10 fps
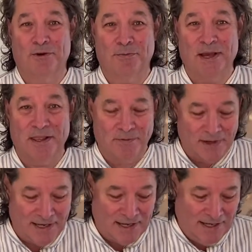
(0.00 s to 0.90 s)
by the
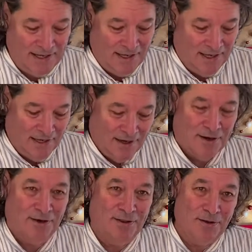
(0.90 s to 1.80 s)
way,
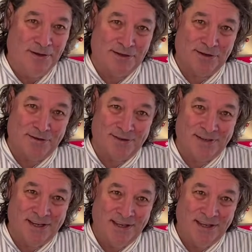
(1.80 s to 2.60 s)
are the oysters.